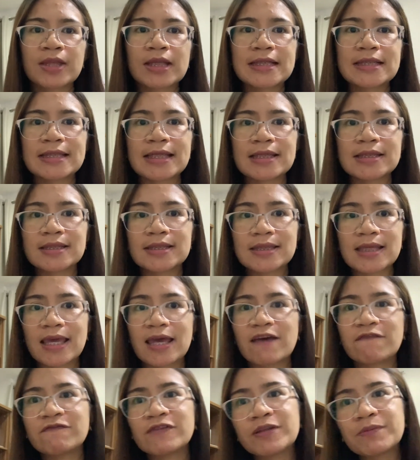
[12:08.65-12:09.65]
since they
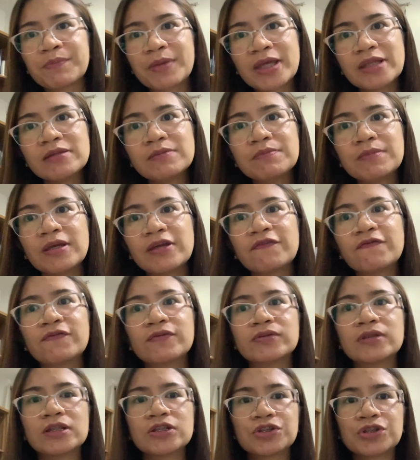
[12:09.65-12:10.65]
haven't paid me
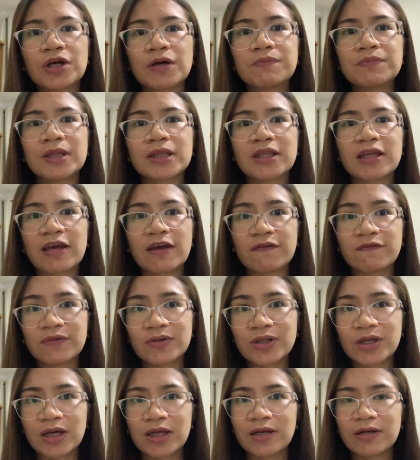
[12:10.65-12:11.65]
for the job that I have
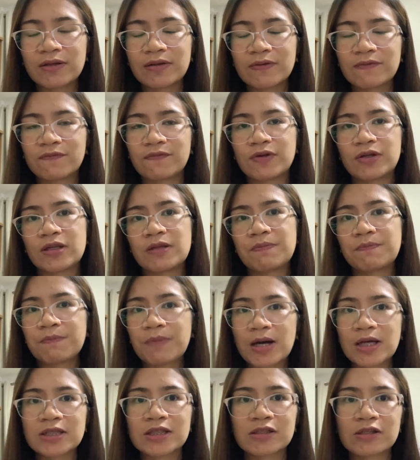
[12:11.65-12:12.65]
done for the
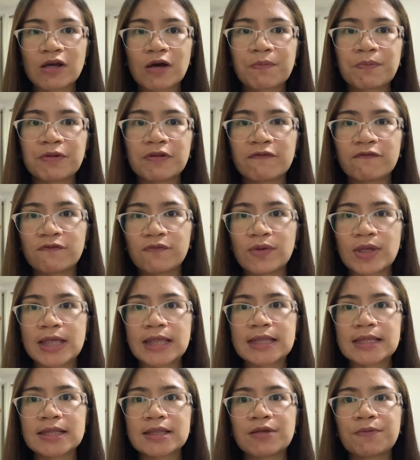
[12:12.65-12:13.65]
past couple of
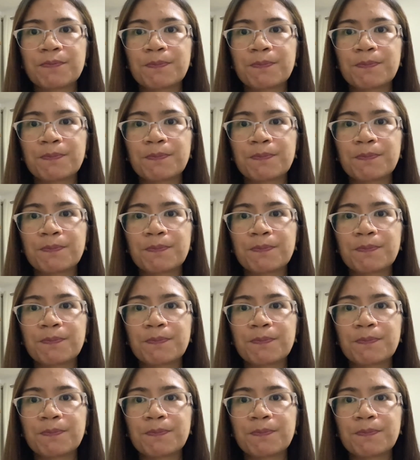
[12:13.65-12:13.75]
weeks.